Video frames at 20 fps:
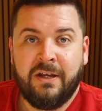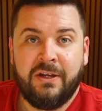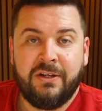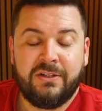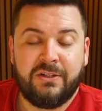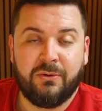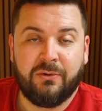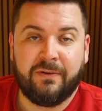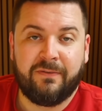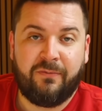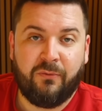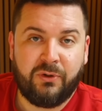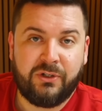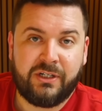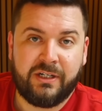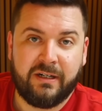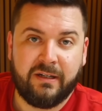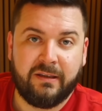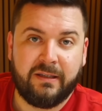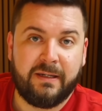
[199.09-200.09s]
So
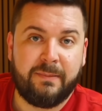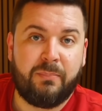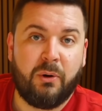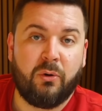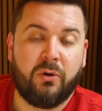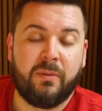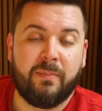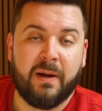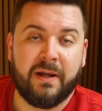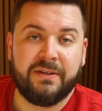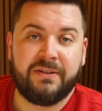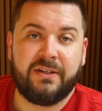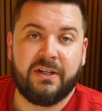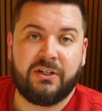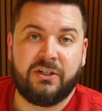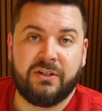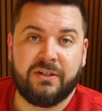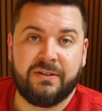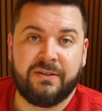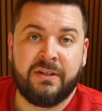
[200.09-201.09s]
unfortunately, Pokemon
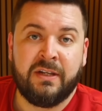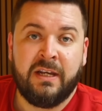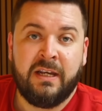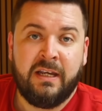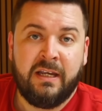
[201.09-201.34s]
such as